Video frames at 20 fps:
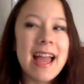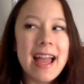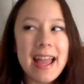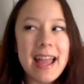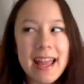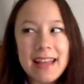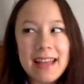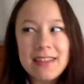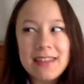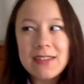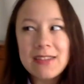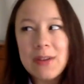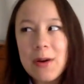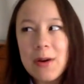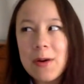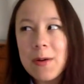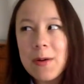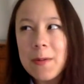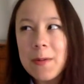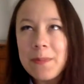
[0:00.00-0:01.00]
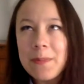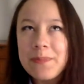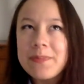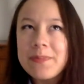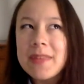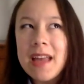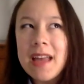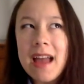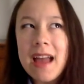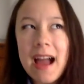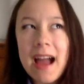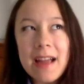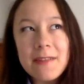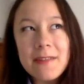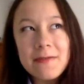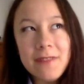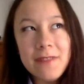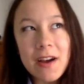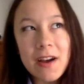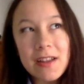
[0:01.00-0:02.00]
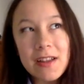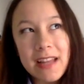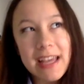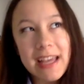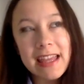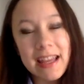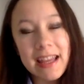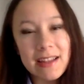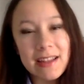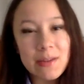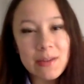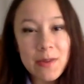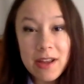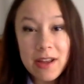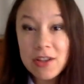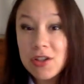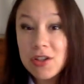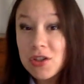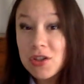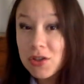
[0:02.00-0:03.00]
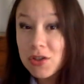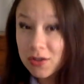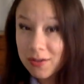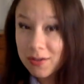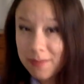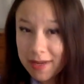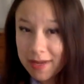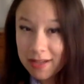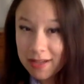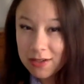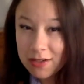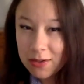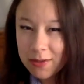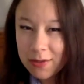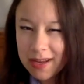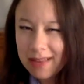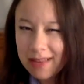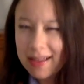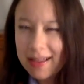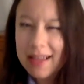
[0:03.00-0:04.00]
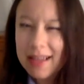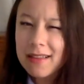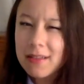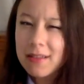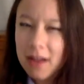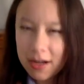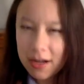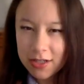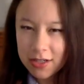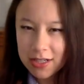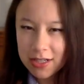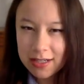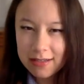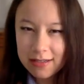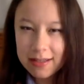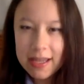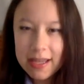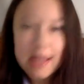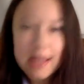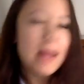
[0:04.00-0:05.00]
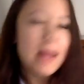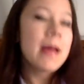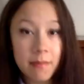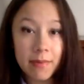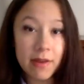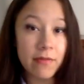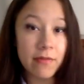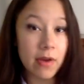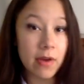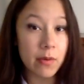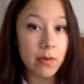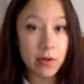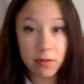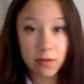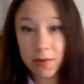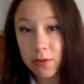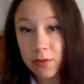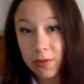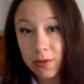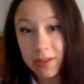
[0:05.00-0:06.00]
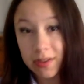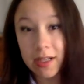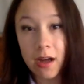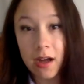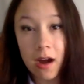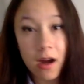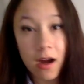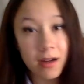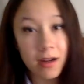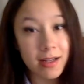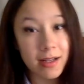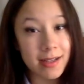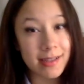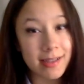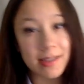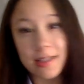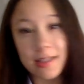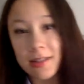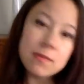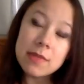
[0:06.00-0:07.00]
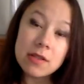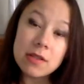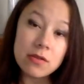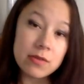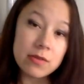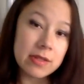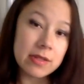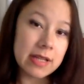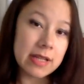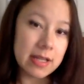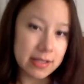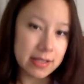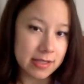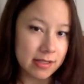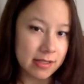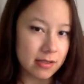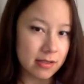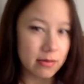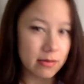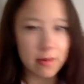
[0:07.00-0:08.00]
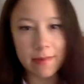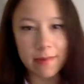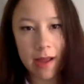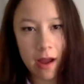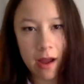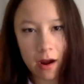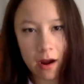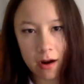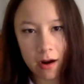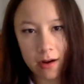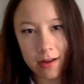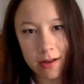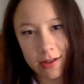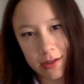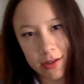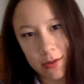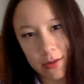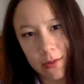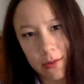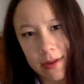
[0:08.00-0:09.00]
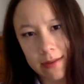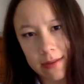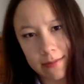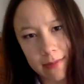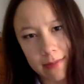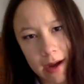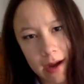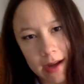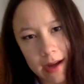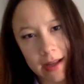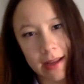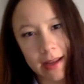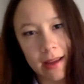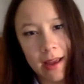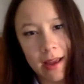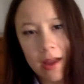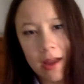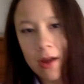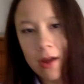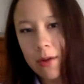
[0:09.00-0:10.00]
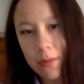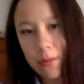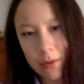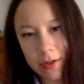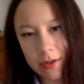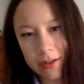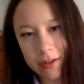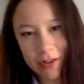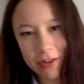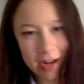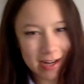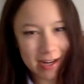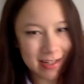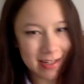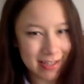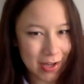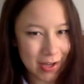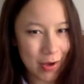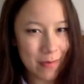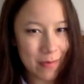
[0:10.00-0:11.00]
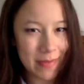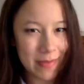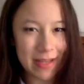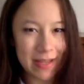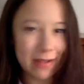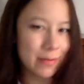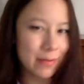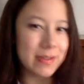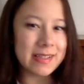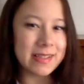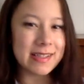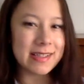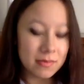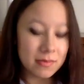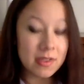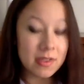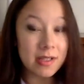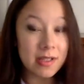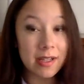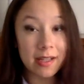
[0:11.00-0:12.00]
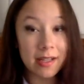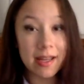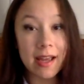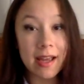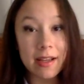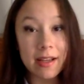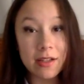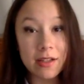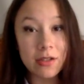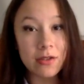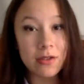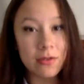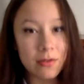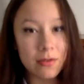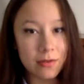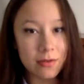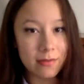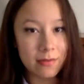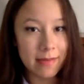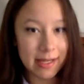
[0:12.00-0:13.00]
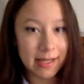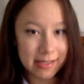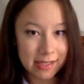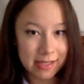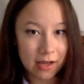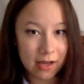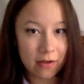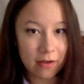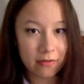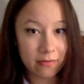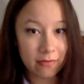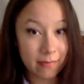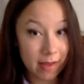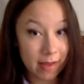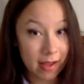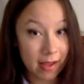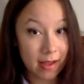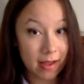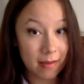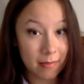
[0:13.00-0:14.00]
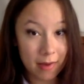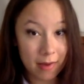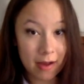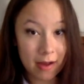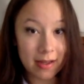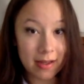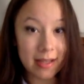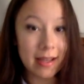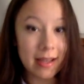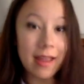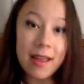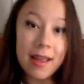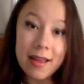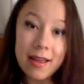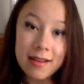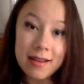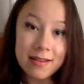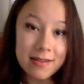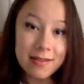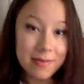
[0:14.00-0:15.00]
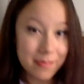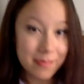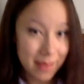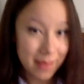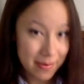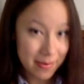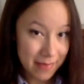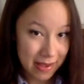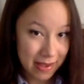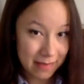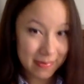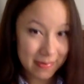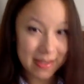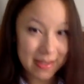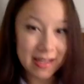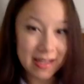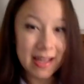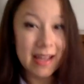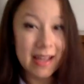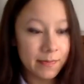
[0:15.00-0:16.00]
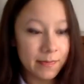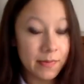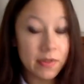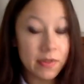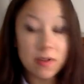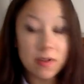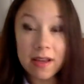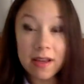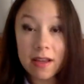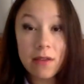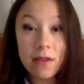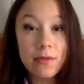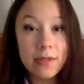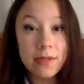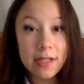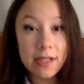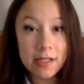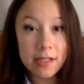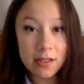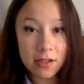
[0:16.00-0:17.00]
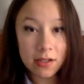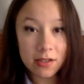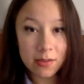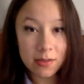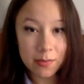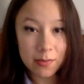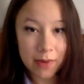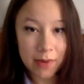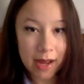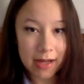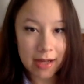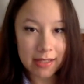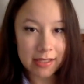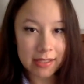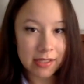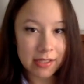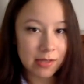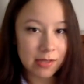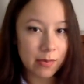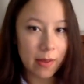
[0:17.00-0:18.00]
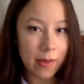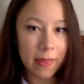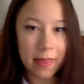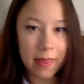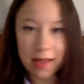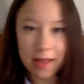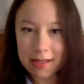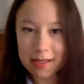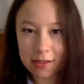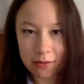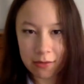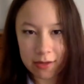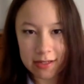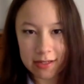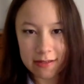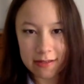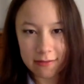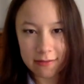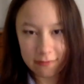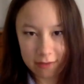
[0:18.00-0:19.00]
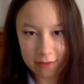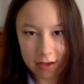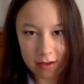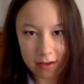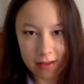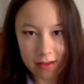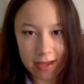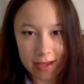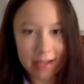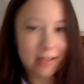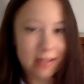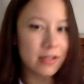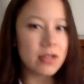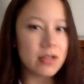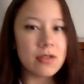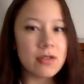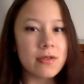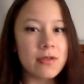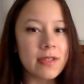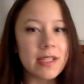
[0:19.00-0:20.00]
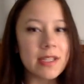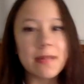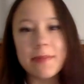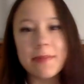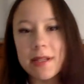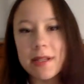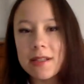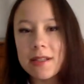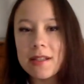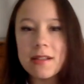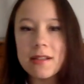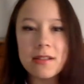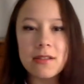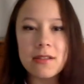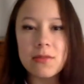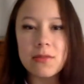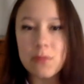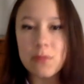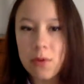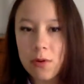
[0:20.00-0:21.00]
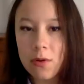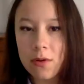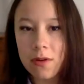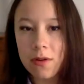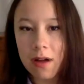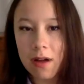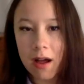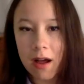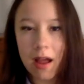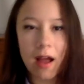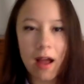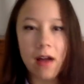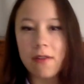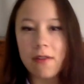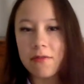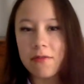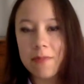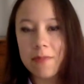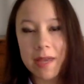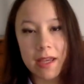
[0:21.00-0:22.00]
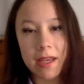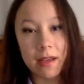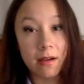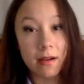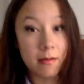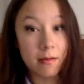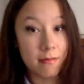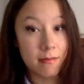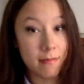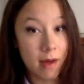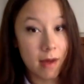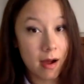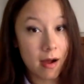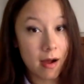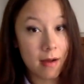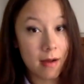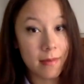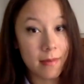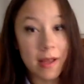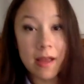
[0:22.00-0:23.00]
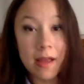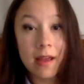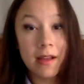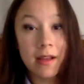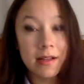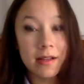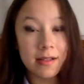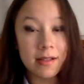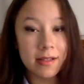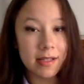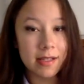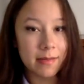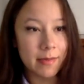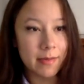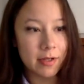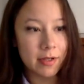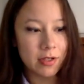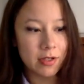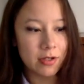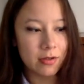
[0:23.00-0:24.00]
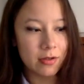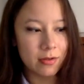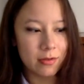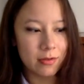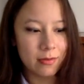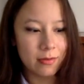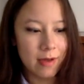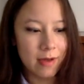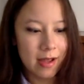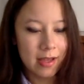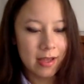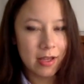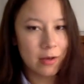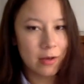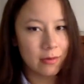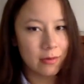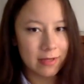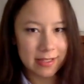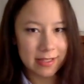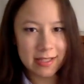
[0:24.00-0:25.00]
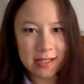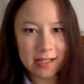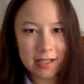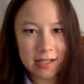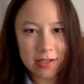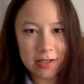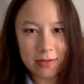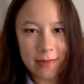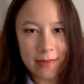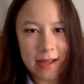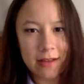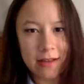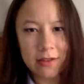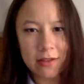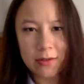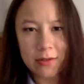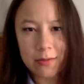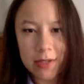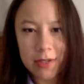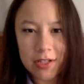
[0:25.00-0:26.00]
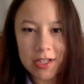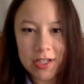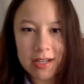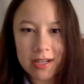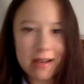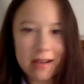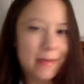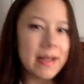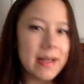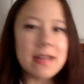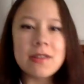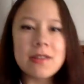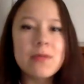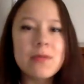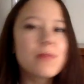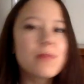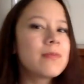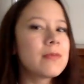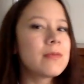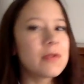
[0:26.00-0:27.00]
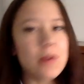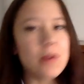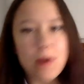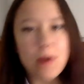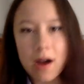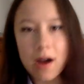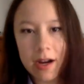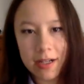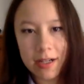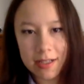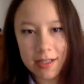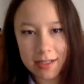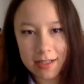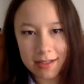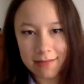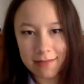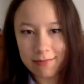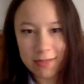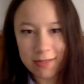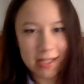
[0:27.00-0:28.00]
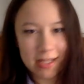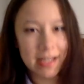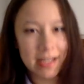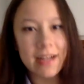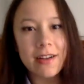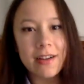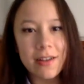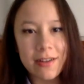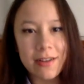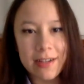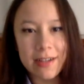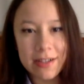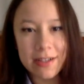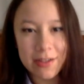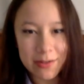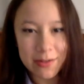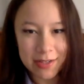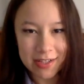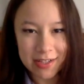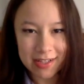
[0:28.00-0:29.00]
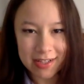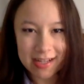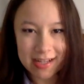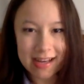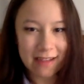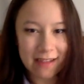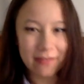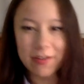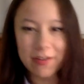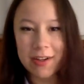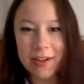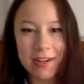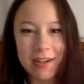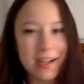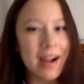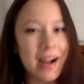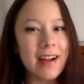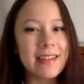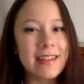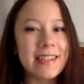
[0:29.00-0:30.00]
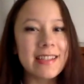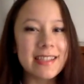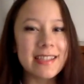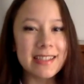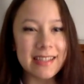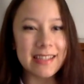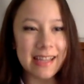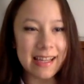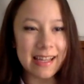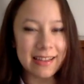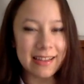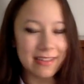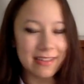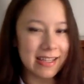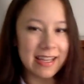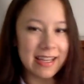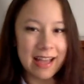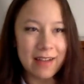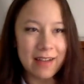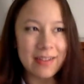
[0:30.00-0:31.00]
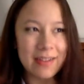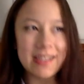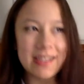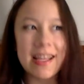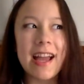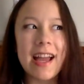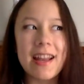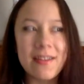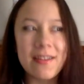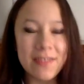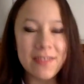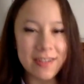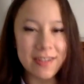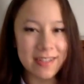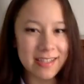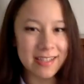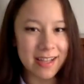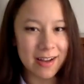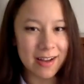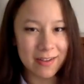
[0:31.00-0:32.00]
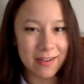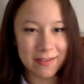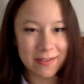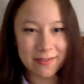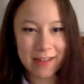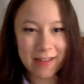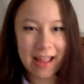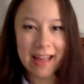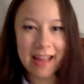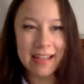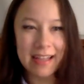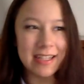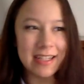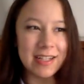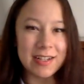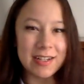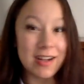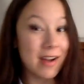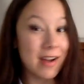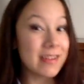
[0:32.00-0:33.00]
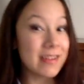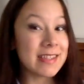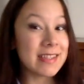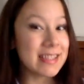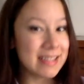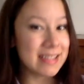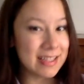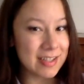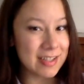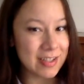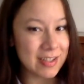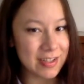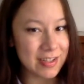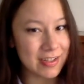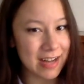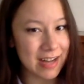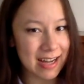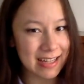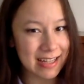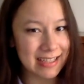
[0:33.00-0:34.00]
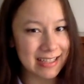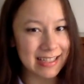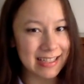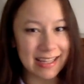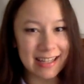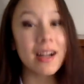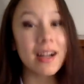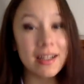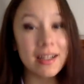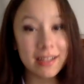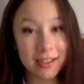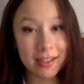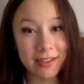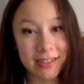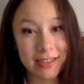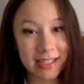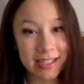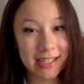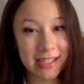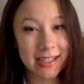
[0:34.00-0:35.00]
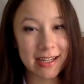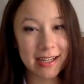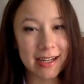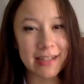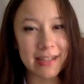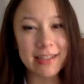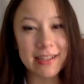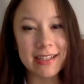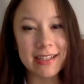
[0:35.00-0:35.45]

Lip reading: And so I felt like that's what I should be doing, like logically. But if I were to be really honest and to really listen to what my heart and soul and body were trying to tell me, it was to connect to myself, my body, and my baby so that I can really start to practice what that's going to feel like to step into this role of being a mom, to step into, you know, listening to my intuition. I mean, it's so hard to hear your intuition if you're constantly looking outside of yourself and you're constantly distracted. Another thing that I